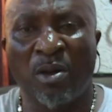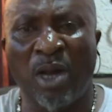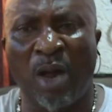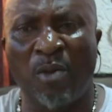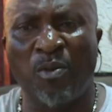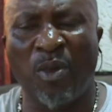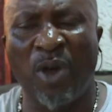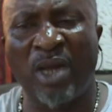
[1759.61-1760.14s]

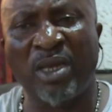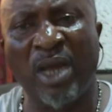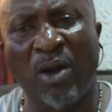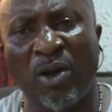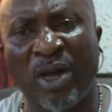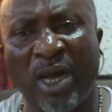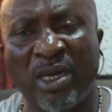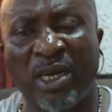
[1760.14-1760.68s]
I said,
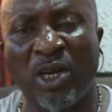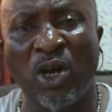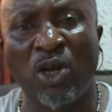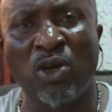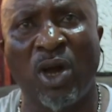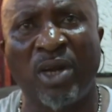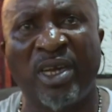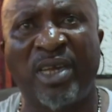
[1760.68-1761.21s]
okay, did you
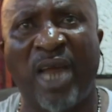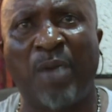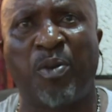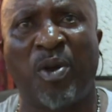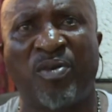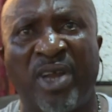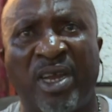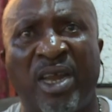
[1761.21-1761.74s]
know the type
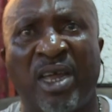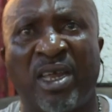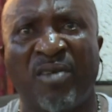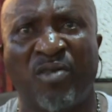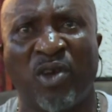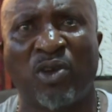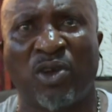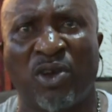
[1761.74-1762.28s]
of thing they
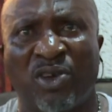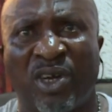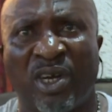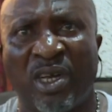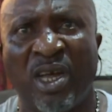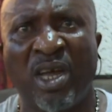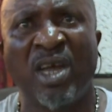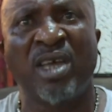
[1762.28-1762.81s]
give to you to
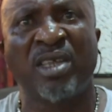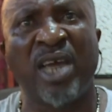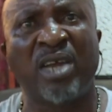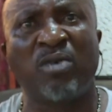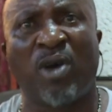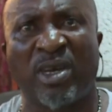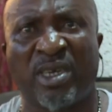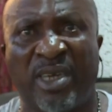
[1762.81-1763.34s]
drink? He said
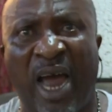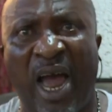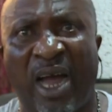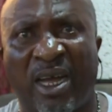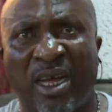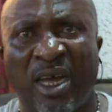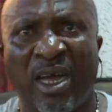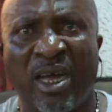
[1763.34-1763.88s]
it was dark.
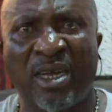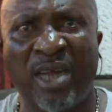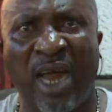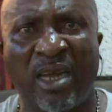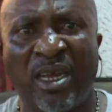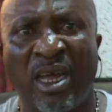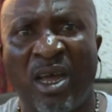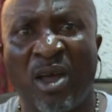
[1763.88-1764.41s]

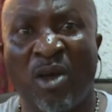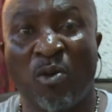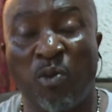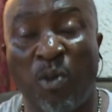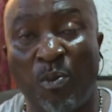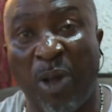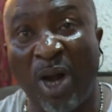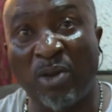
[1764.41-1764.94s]
But
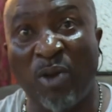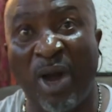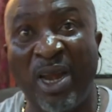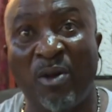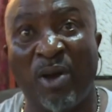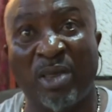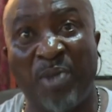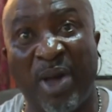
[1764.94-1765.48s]
when
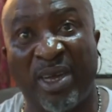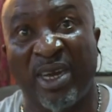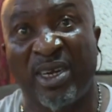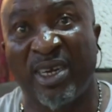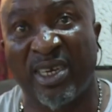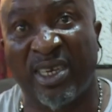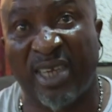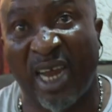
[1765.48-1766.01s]
he was making
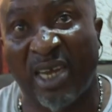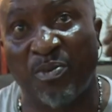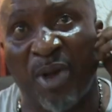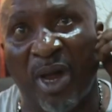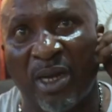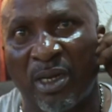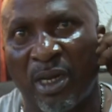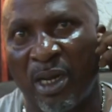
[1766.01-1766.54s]
this
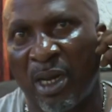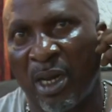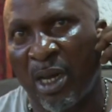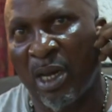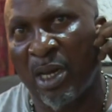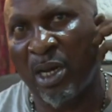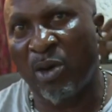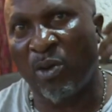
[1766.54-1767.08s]
statement,
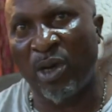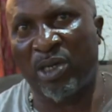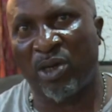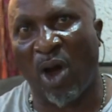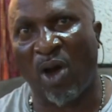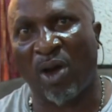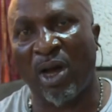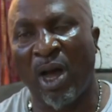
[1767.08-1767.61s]
he would
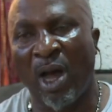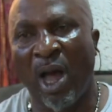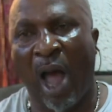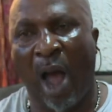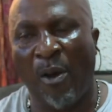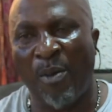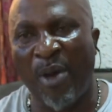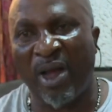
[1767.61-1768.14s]
talk.
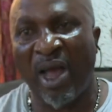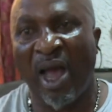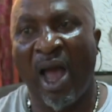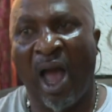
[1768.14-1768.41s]
I would make,